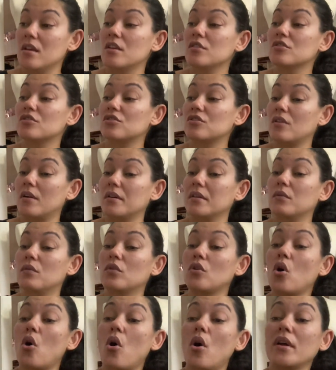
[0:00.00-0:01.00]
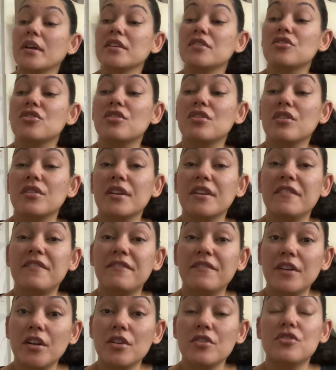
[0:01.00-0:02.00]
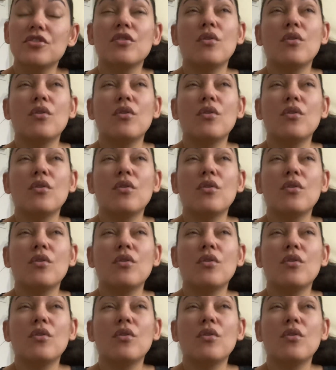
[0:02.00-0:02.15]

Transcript: starting on August 31st.